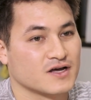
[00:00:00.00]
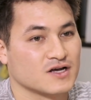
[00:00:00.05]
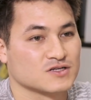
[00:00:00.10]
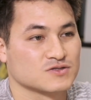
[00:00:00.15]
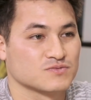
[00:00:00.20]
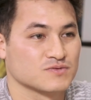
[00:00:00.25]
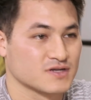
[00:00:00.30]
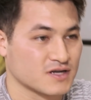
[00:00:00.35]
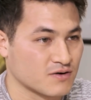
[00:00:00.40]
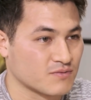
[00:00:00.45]
that
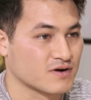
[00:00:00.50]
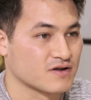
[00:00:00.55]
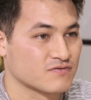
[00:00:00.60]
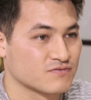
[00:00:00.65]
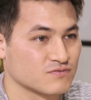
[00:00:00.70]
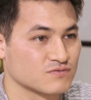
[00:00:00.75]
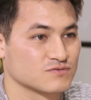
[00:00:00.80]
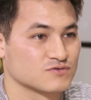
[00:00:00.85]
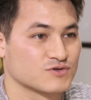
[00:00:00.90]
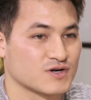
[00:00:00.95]
was when I
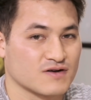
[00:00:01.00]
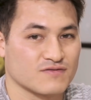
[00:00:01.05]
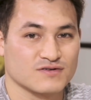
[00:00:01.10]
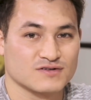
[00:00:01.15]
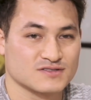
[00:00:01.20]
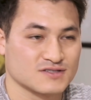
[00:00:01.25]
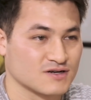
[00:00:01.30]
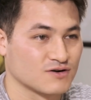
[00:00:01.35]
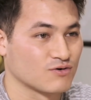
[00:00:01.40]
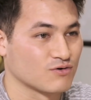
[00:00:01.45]

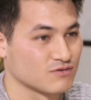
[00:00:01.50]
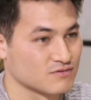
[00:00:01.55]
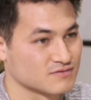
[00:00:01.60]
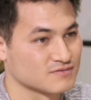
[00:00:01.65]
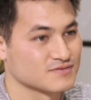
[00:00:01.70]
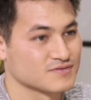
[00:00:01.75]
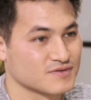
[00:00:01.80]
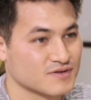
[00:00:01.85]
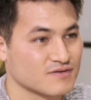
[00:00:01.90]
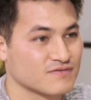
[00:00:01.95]
traveled to all
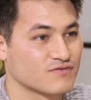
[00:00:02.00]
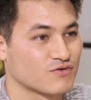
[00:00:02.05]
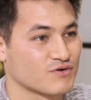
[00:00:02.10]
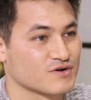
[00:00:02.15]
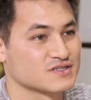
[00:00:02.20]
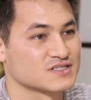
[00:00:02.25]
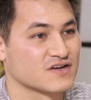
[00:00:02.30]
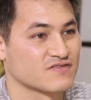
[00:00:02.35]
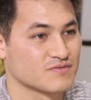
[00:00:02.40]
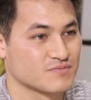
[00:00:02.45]

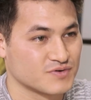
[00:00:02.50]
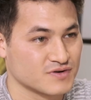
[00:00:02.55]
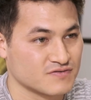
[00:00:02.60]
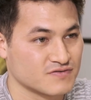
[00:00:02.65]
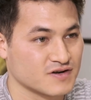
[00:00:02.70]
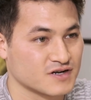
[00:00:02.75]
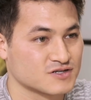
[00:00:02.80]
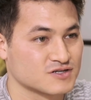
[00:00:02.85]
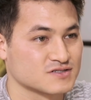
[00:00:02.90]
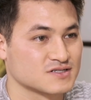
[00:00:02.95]
47
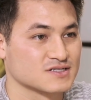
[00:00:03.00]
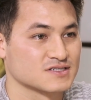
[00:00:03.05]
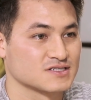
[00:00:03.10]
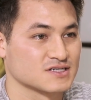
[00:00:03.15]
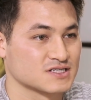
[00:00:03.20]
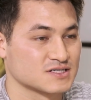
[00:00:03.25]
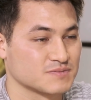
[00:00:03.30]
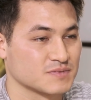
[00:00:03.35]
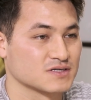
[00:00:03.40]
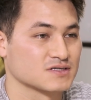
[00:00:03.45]
prefectures in
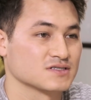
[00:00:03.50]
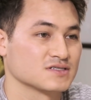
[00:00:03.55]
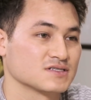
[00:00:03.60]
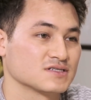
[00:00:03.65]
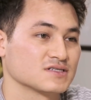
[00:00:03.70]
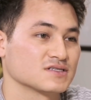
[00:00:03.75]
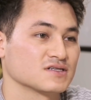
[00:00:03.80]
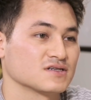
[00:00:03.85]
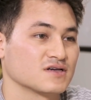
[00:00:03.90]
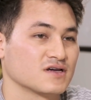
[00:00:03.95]
6
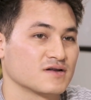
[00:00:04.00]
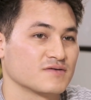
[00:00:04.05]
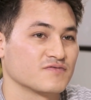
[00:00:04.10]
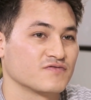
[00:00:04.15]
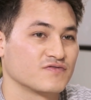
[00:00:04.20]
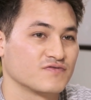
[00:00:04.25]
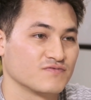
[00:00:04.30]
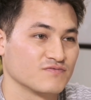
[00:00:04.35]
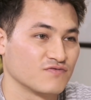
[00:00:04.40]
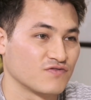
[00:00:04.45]
months
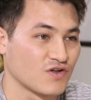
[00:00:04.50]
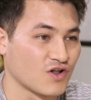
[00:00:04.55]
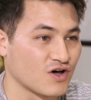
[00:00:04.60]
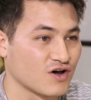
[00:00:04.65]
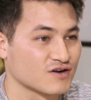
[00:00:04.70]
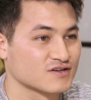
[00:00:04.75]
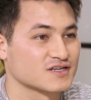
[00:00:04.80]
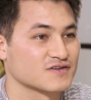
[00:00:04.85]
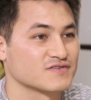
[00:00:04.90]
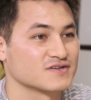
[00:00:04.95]
and
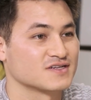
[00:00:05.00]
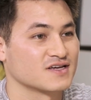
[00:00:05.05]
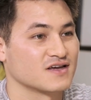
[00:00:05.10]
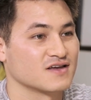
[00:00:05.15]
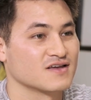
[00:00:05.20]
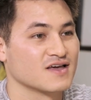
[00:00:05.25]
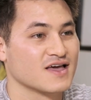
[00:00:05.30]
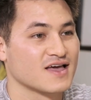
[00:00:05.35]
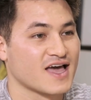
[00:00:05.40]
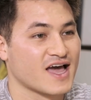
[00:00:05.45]
vlogged every
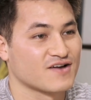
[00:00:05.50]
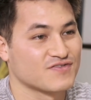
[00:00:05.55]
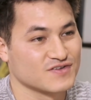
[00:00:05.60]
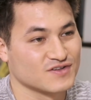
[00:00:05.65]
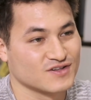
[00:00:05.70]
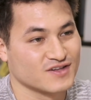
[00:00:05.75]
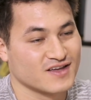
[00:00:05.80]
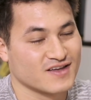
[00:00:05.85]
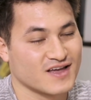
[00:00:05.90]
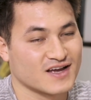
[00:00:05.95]
day.
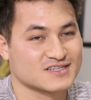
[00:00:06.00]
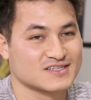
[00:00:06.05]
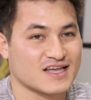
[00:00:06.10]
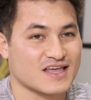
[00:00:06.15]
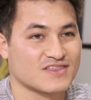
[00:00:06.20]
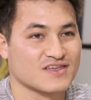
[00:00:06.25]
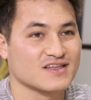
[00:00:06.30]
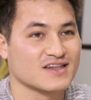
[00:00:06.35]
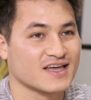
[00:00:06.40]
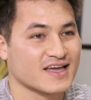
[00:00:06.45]
Actually,
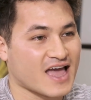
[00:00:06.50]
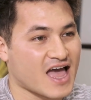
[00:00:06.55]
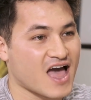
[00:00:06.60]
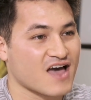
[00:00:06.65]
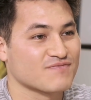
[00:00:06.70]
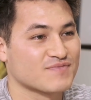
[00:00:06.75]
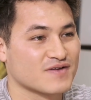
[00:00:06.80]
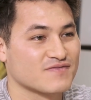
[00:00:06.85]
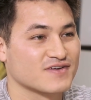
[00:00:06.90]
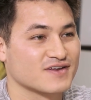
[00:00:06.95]
I think
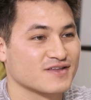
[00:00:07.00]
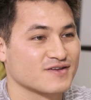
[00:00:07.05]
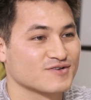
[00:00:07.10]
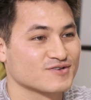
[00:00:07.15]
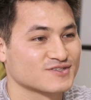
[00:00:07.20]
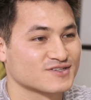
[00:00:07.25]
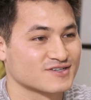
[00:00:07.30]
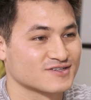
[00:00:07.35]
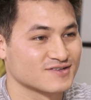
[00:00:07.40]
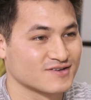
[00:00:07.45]
half my
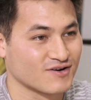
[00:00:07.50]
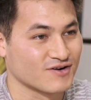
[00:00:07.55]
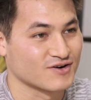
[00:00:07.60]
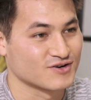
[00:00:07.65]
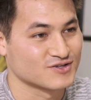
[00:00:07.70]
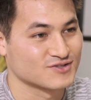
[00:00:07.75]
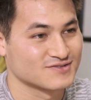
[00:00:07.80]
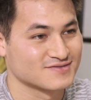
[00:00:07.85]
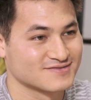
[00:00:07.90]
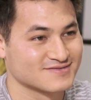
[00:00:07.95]
videos
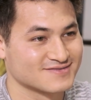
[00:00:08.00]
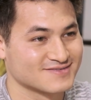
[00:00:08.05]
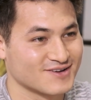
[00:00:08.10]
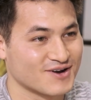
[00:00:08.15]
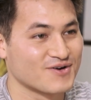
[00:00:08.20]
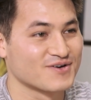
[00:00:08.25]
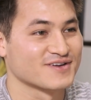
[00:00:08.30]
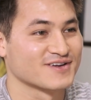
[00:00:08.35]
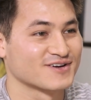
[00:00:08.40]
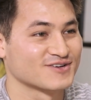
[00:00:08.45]
are
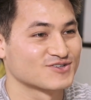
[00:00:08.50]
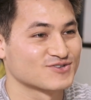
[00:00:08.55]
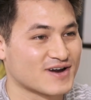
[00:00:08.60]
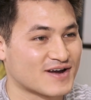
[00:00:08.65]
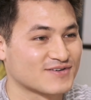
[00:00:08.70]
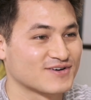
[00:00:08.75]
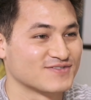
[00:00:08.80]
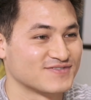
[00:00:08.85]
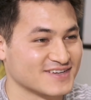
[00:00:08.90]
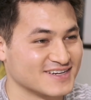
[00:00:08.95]
Odigo
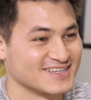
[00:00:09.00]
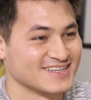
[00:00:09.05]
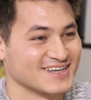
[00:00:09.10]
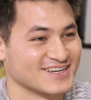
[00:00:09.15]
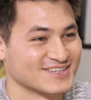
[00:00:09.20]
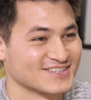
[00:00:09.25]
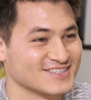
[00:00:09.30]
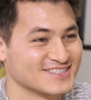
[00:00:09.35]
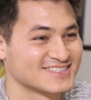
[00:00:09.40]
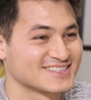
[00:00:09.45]
travel
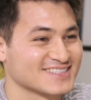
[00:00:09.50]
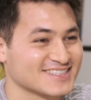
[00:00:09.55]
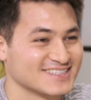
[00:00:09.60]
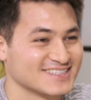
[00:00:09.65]
videos.